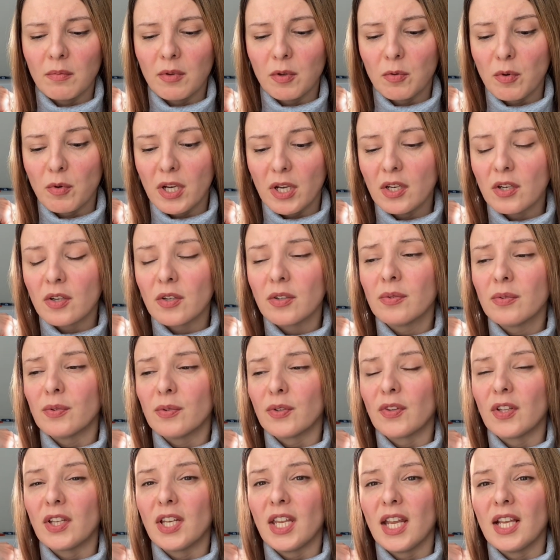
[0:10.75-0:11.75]
a writer
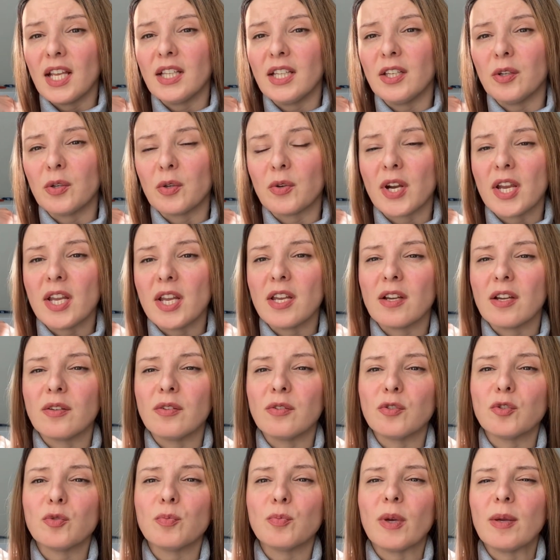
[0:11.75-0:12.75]
for the daily Ukrainian
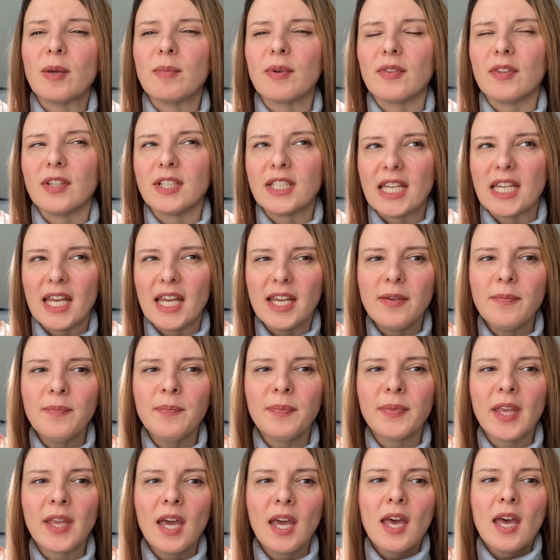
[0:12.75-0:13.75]
newspaper The Day.
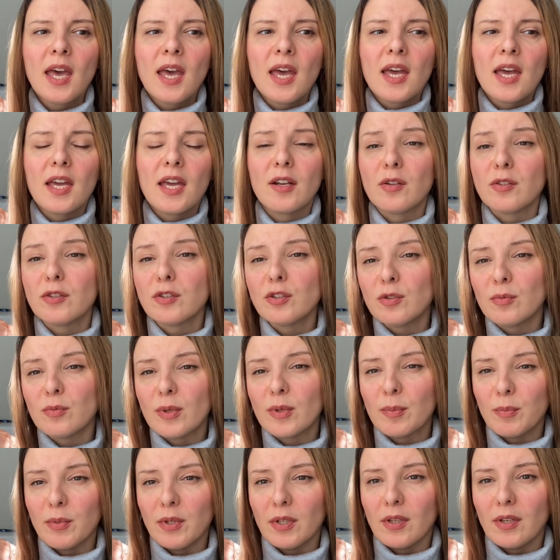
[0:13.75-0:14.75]
And also
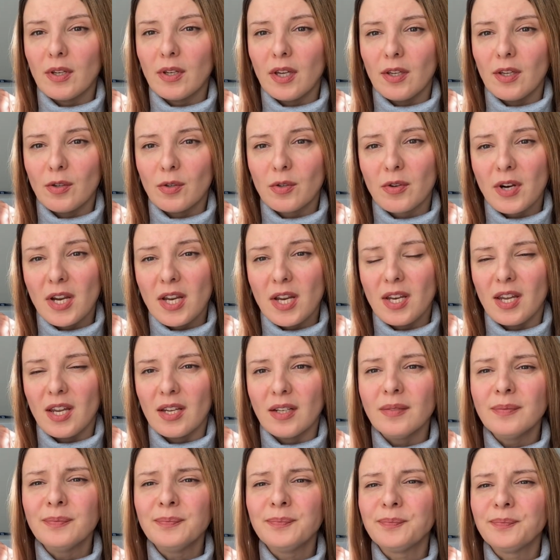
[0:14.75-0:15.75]
I'm a
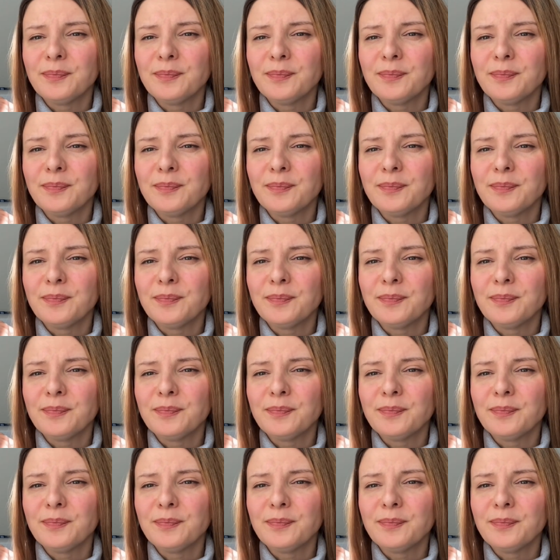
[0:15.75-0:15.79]
Ukrainian.